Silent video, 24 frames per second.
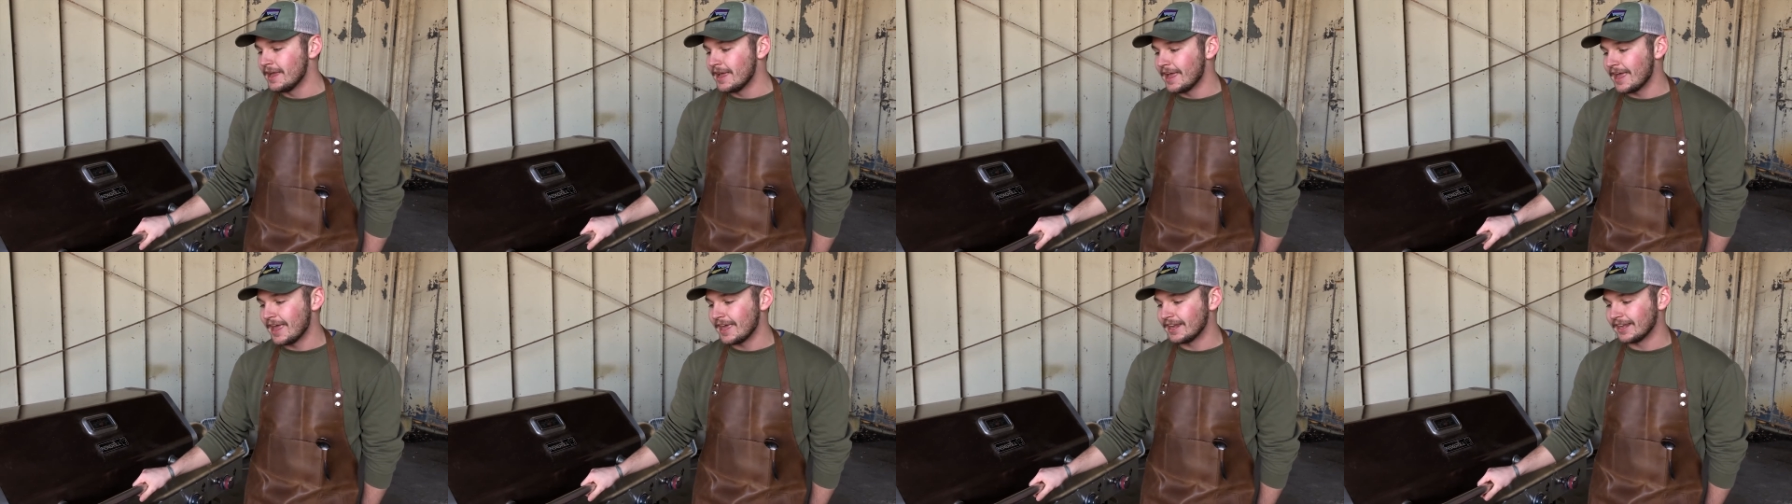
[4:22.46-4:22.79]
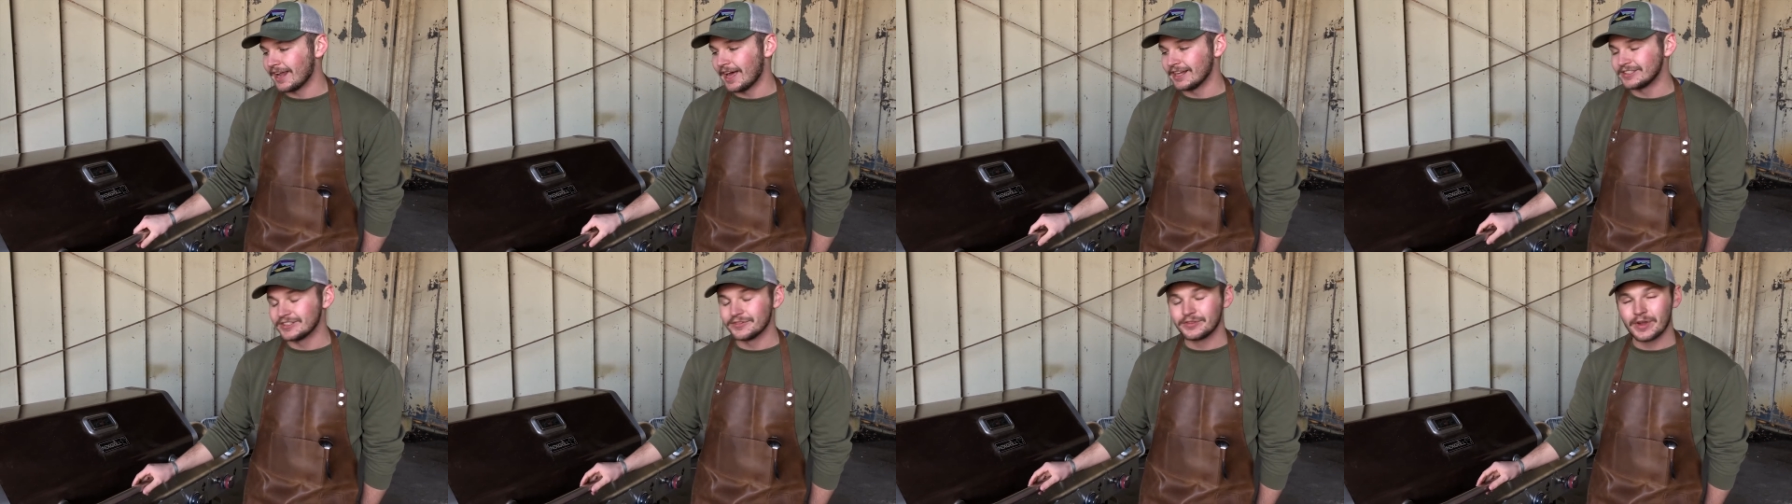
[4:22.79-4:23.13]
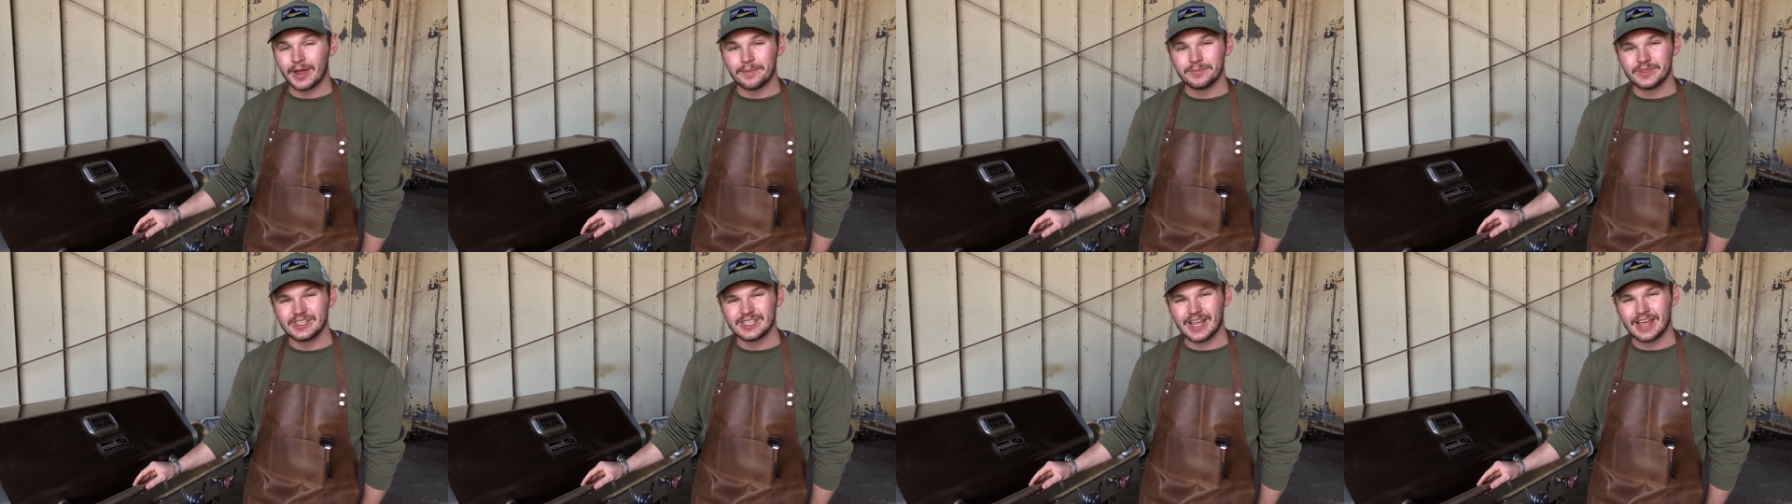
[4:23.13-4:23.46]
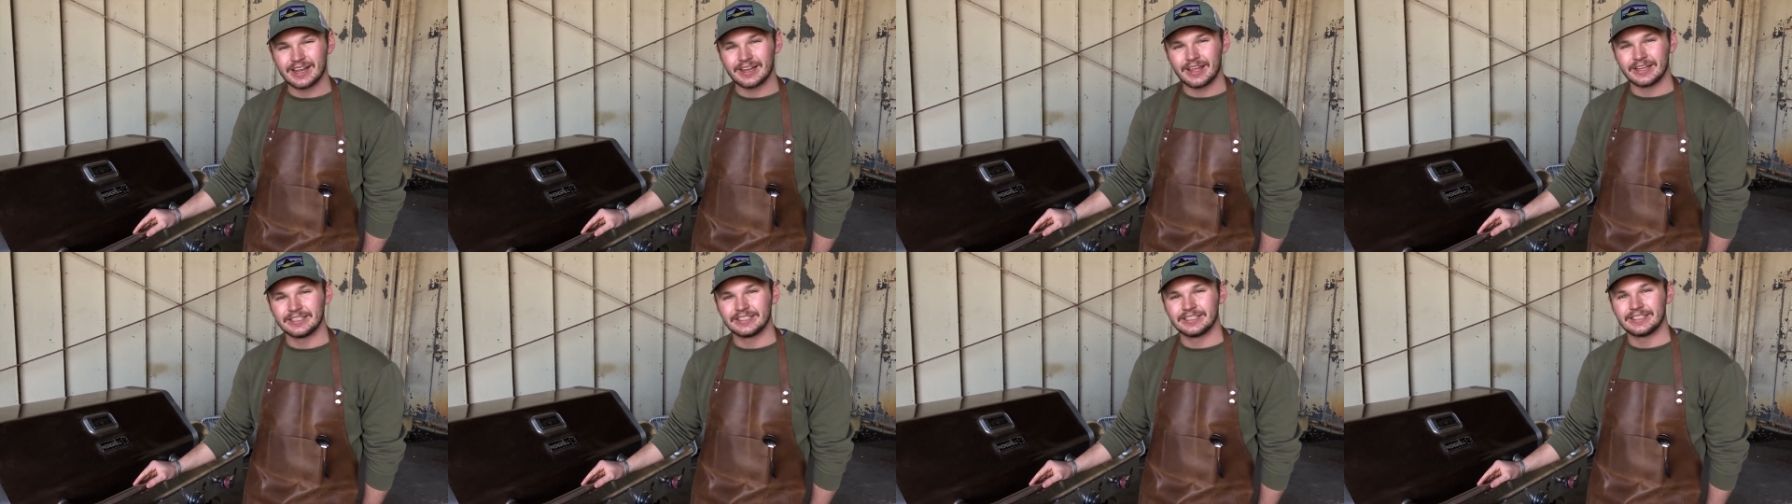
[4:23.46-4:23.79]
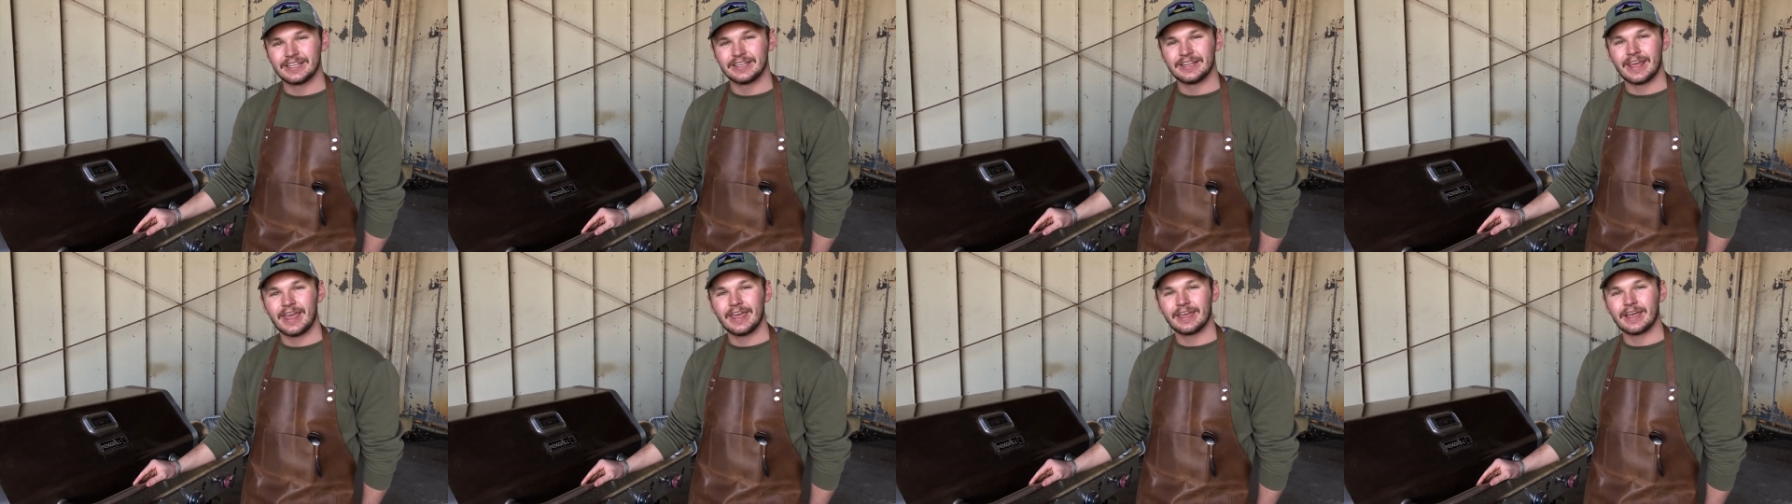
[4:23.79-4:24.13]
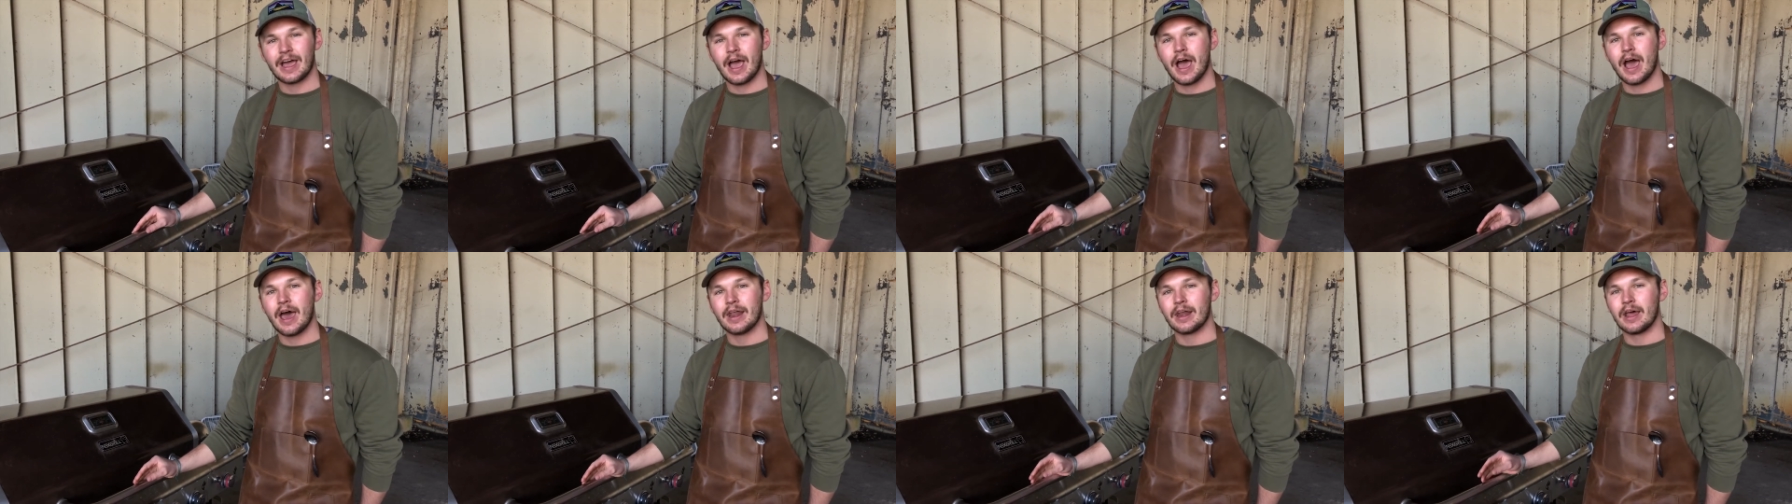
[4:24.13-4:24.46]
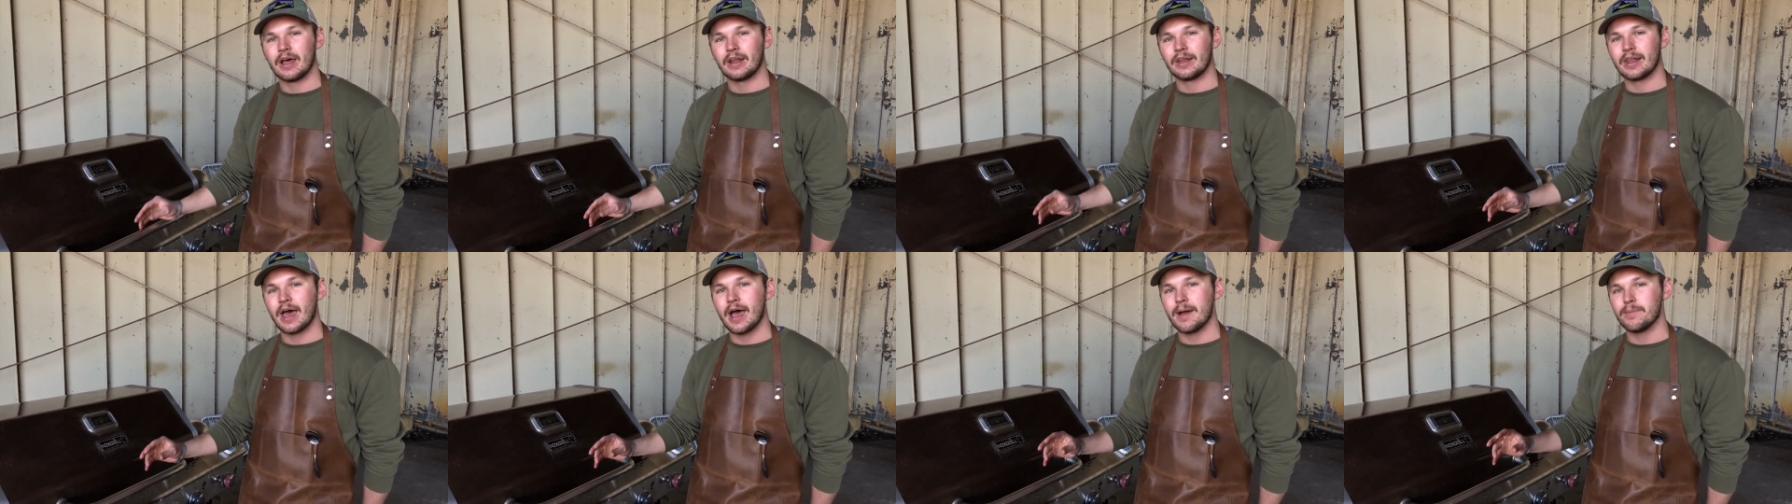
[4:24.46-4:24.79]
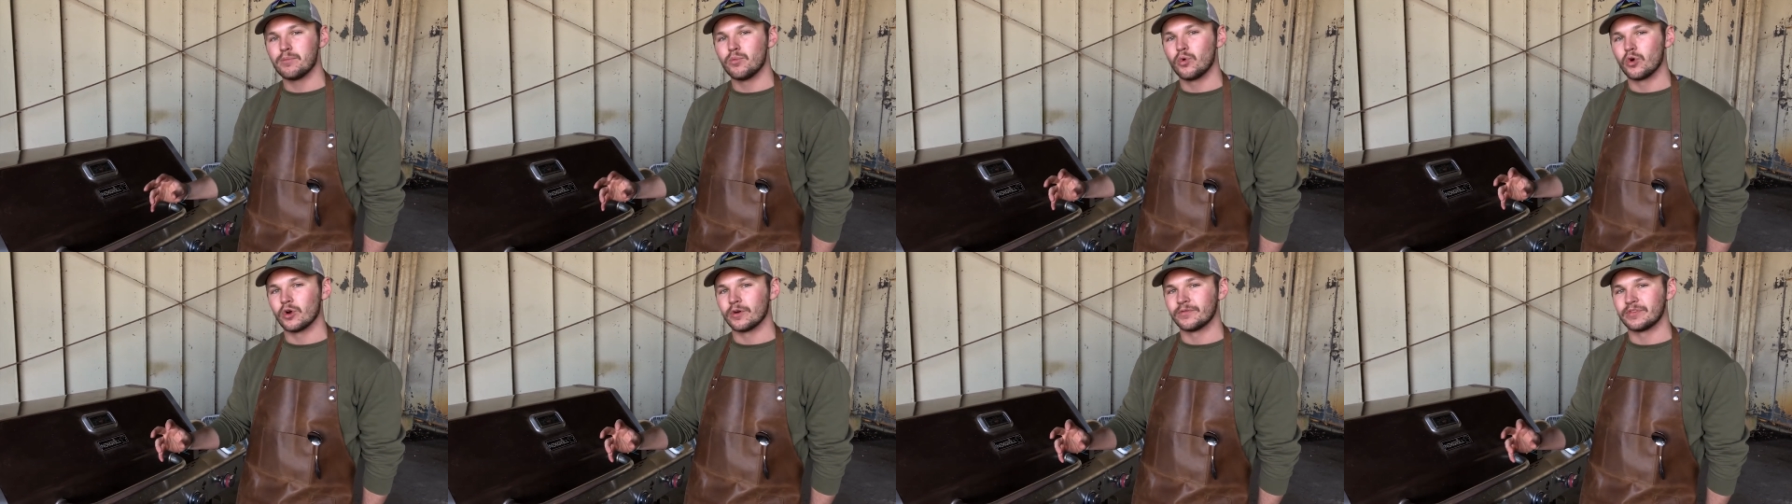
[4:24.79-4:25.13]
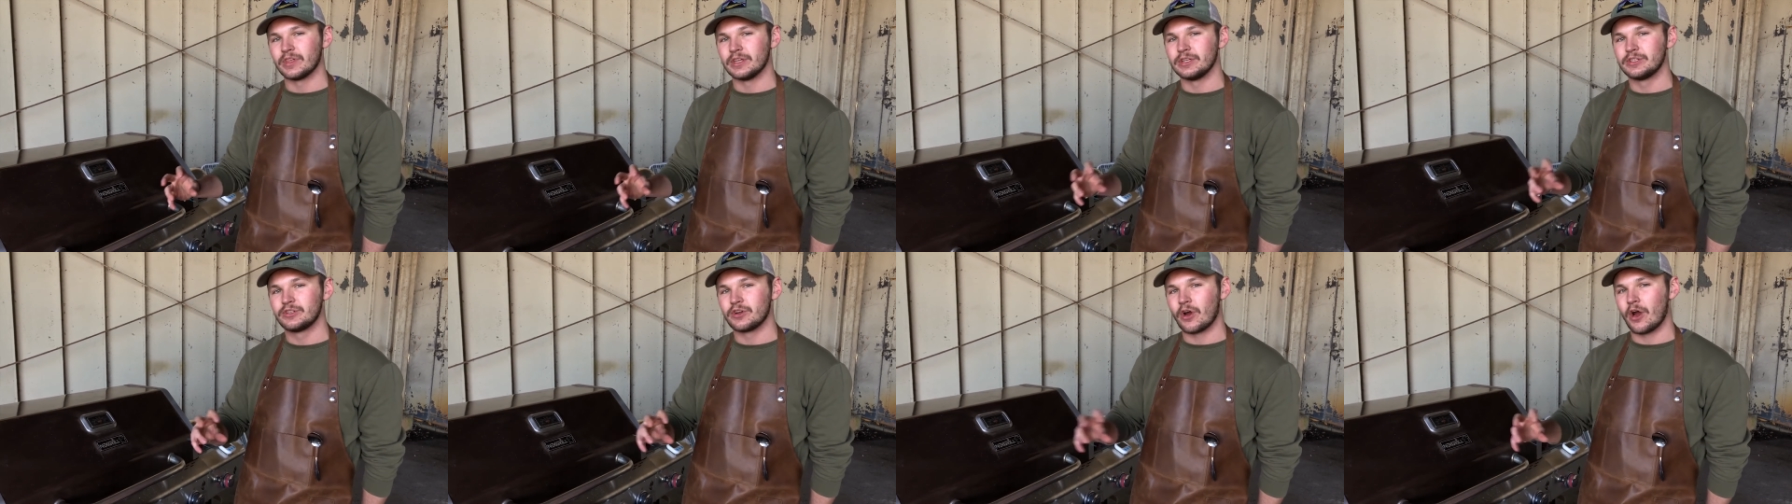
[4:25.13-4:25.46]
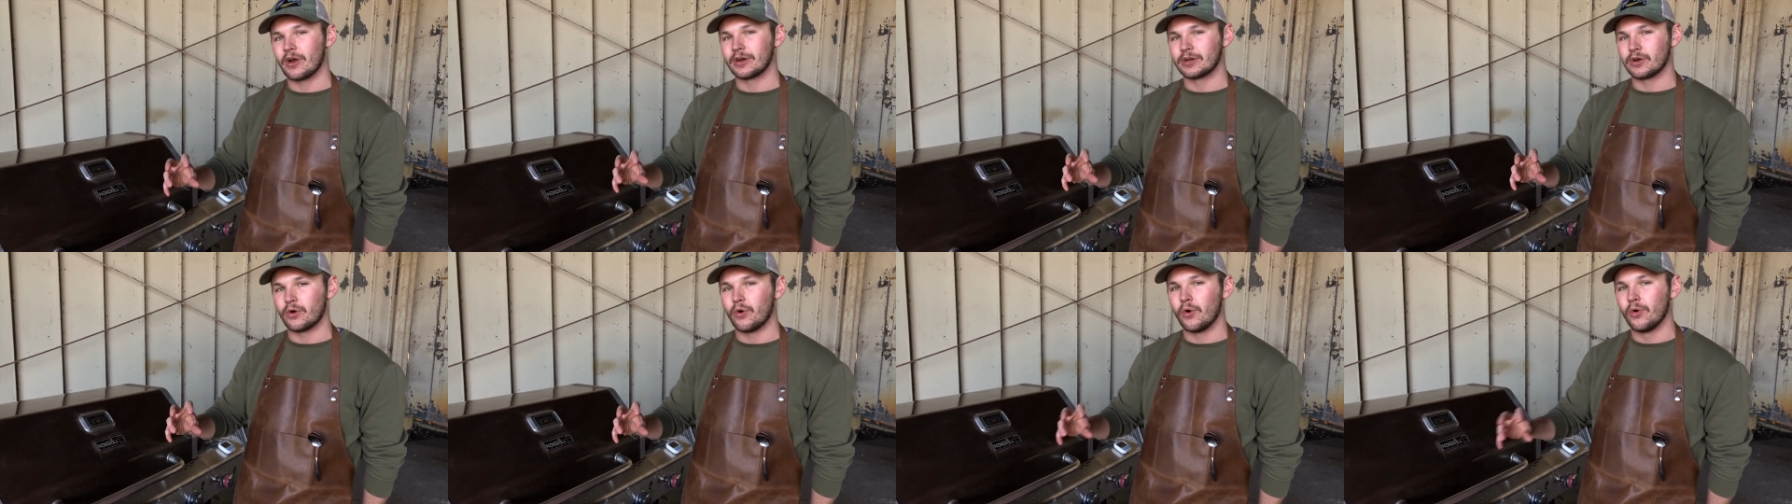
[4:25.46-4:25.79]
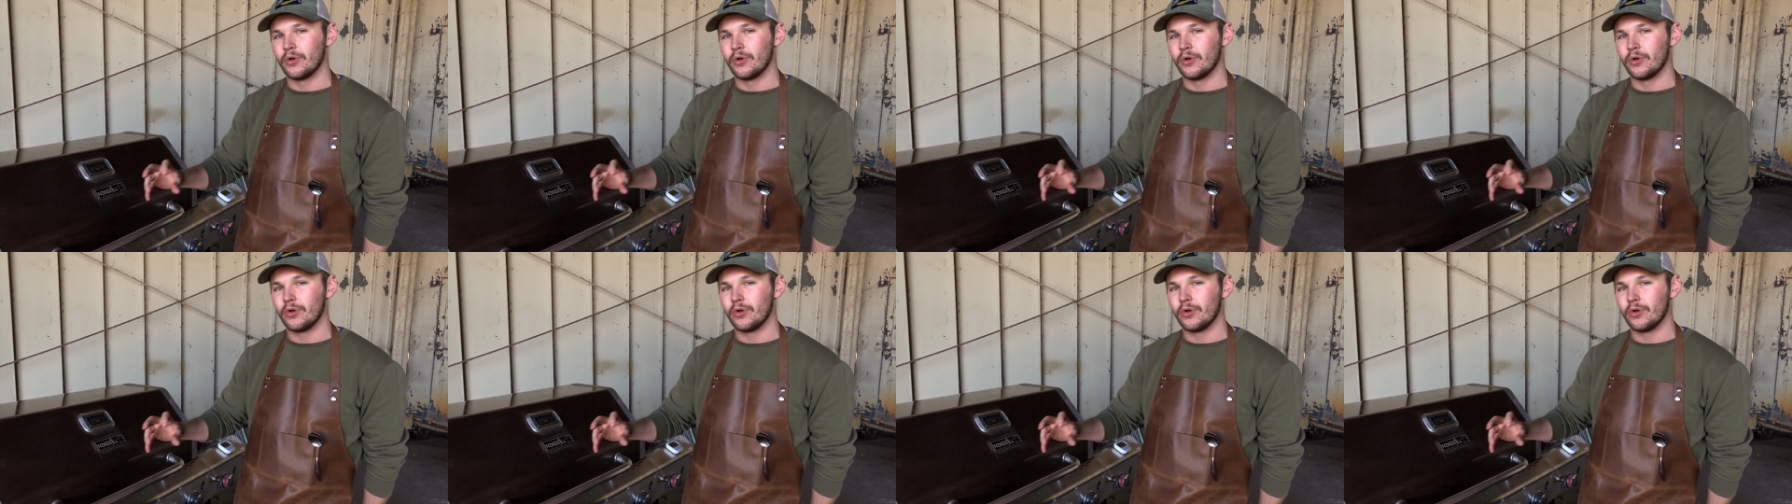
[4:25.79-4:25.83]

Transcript: And lots of times that likes to take on a lot more of the dark,